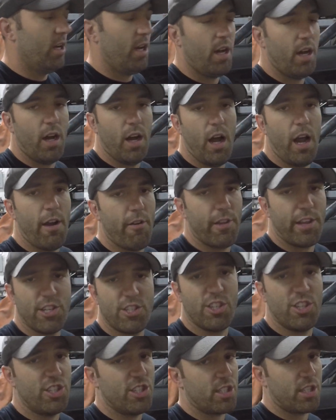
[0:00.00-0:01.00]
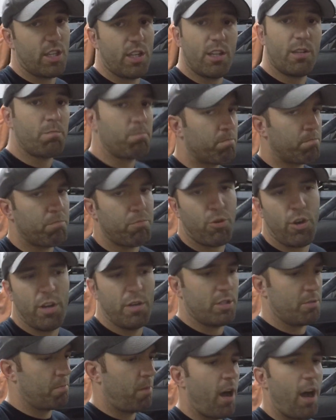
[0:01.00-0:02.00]
everything should just pretty
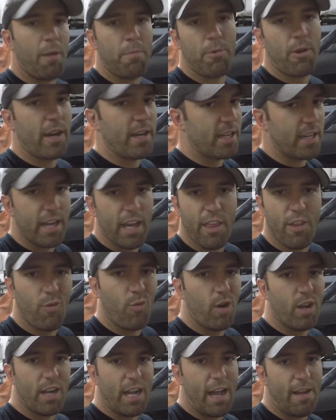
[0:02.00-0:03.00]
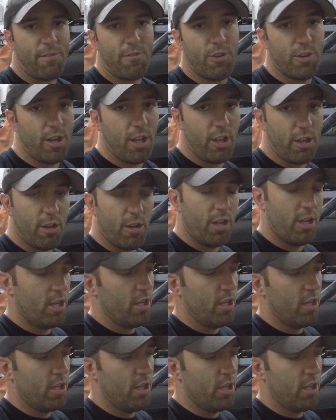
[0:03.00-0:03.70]
much pop right together one after another,